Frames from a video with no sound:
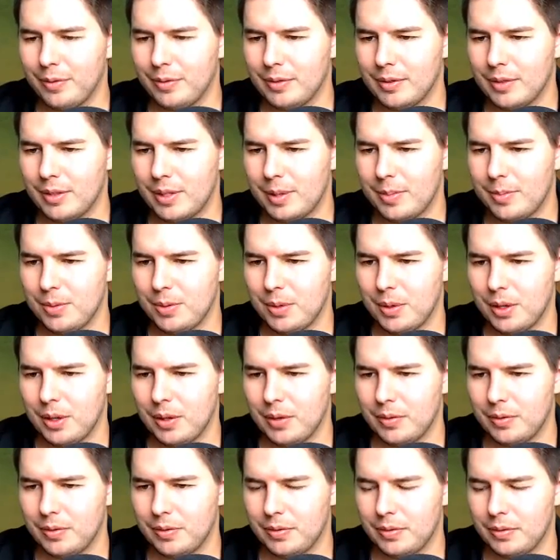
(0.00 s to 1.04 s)
some sort
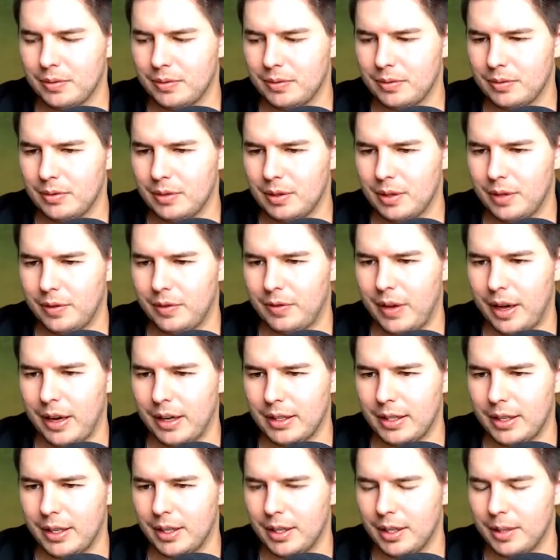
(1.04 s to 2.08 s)
of effect
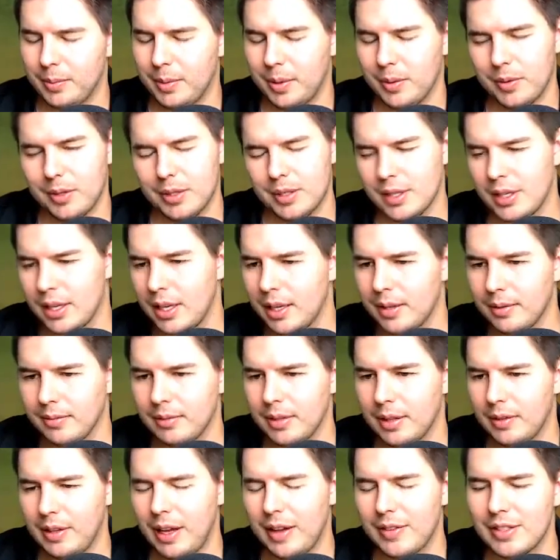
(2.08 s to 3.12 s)
here, but we'll see. If
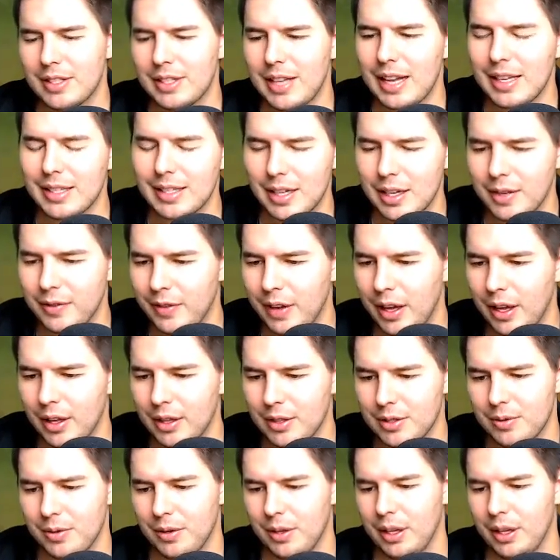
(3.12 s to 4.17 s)
they have Snakeskin Veil, it's really